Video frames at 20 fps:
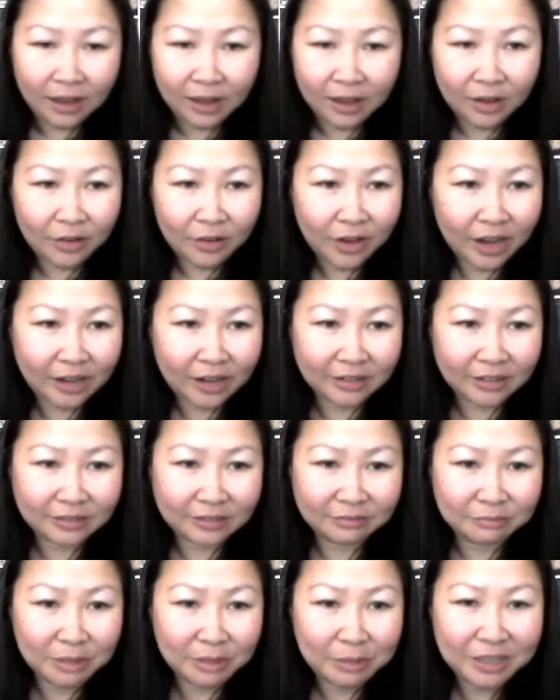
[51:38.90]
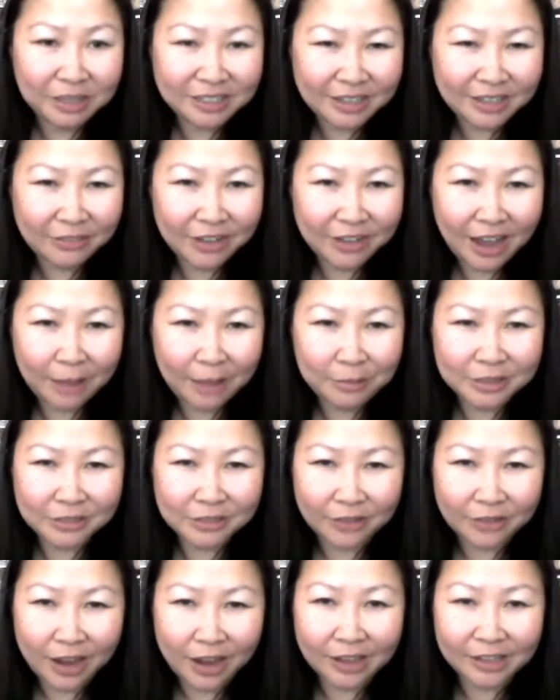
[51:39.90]
All right, maybe 7 Habits
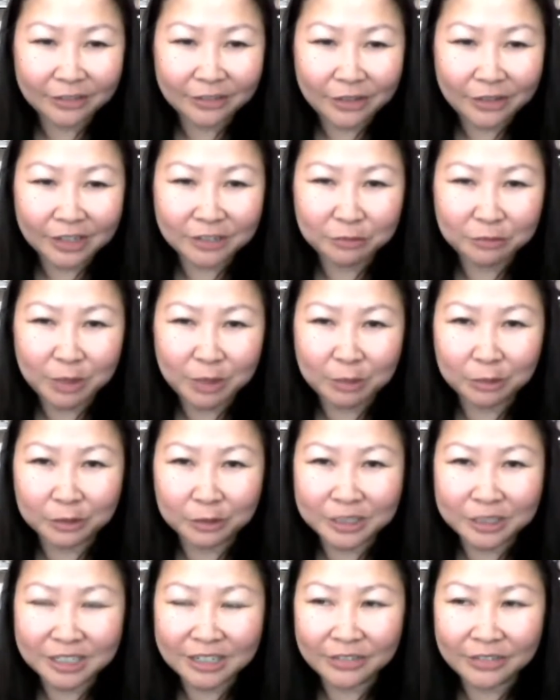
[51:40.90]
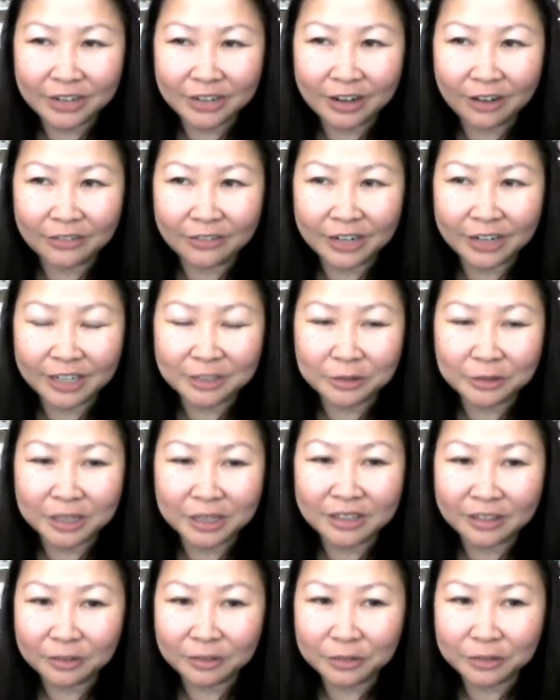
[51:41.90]
of Highly Effective People with Stephen Covey next week.
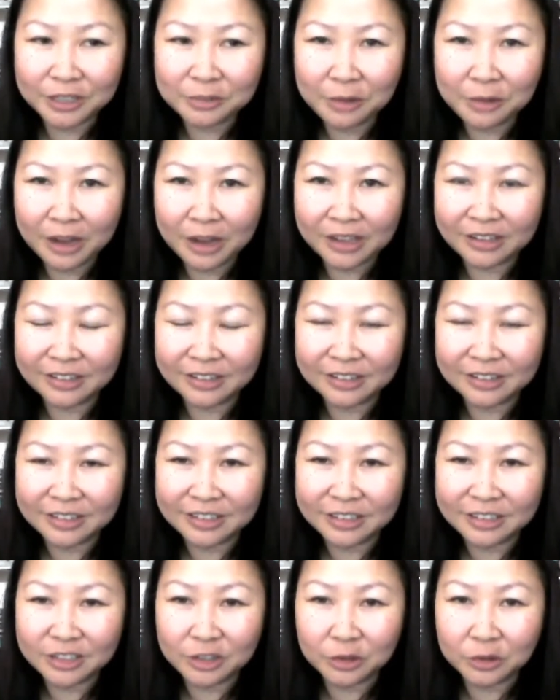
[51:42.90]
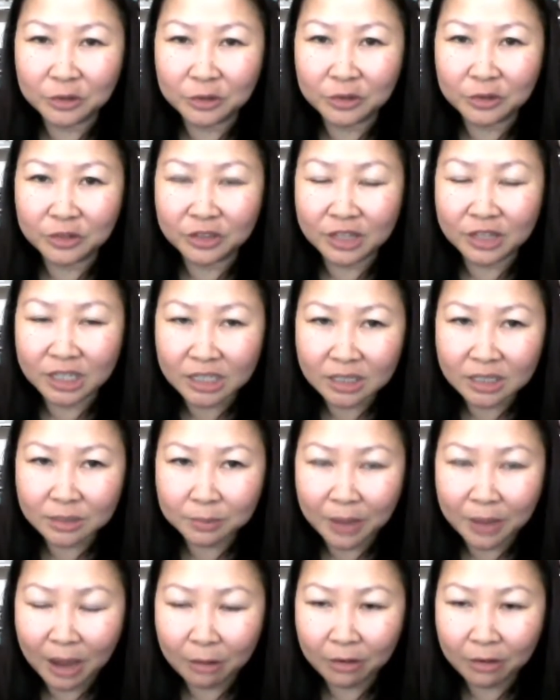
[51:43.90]
The reason why, so this
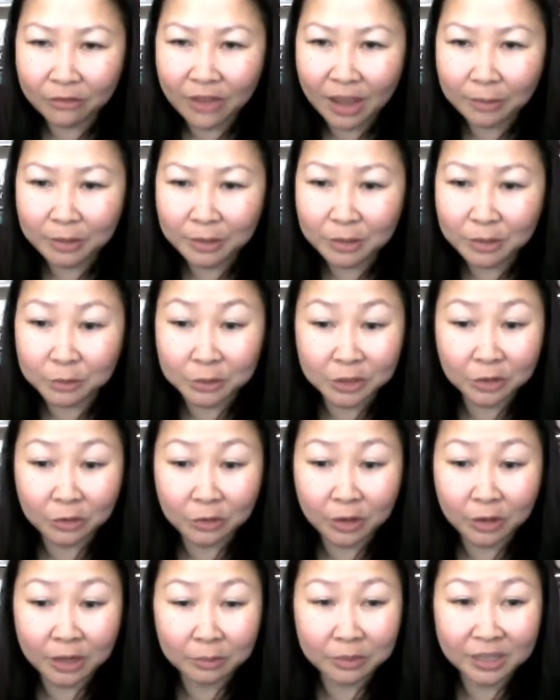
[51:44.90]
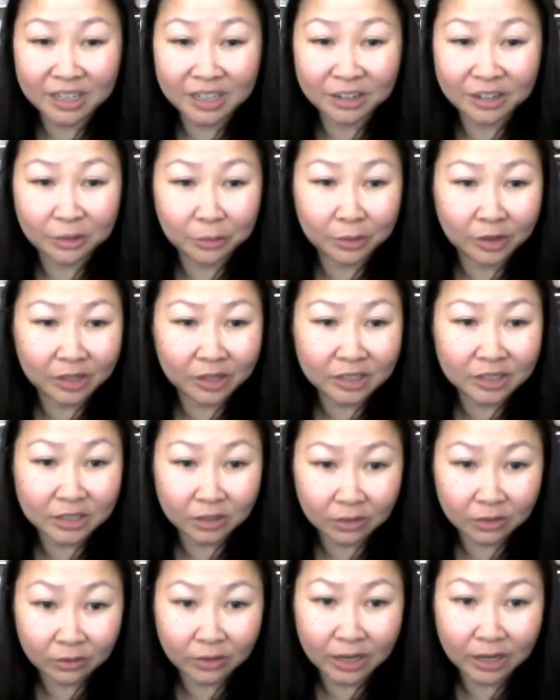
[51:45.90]
Power of Habits was a great beginner book. It's a
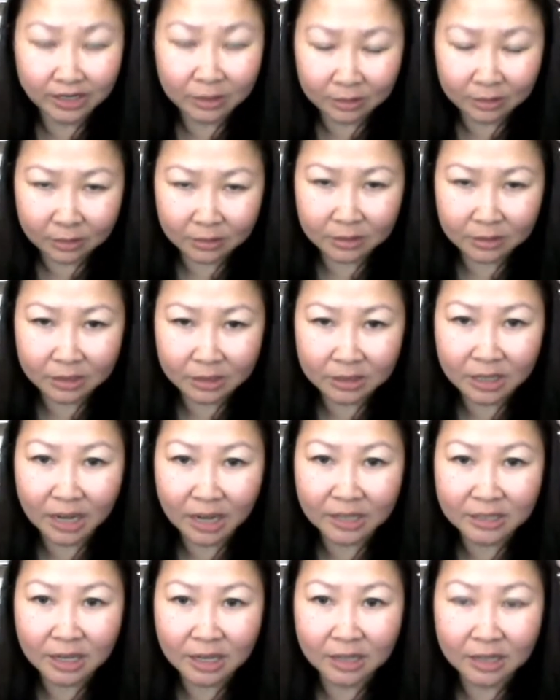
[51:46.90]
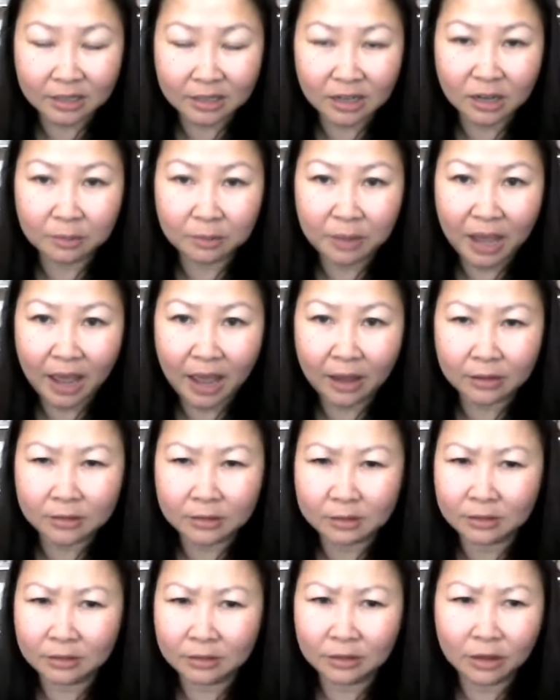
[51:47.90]
great to dissect and unpack.
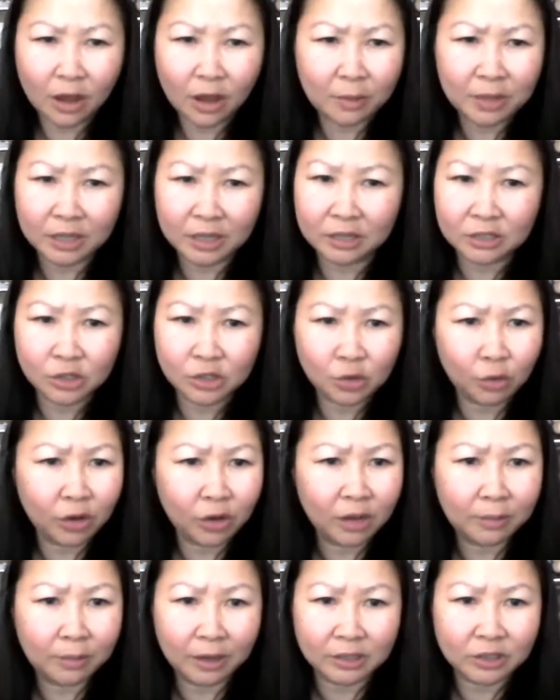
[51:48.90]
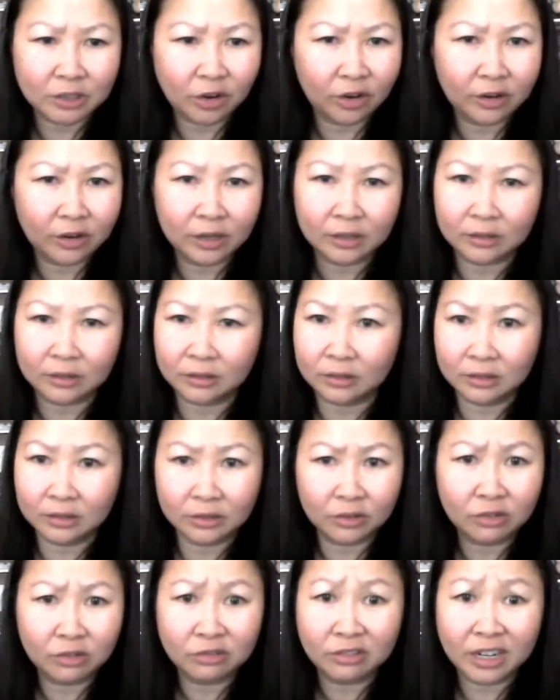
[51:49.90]
I mean, the story about Target,
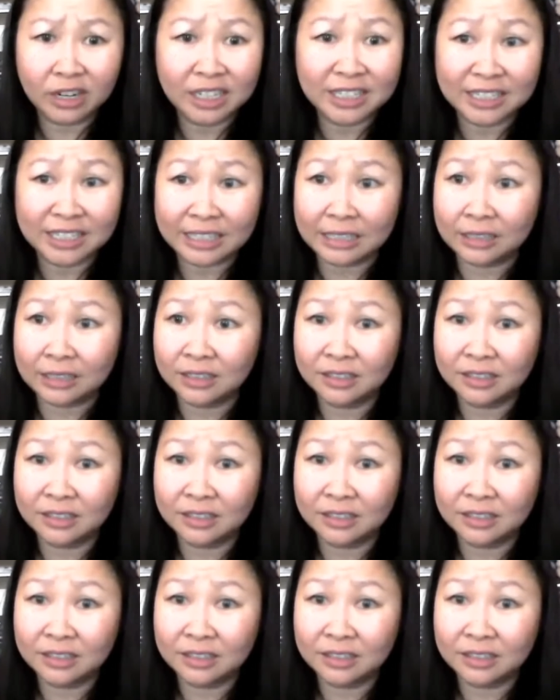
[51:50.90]
crazy.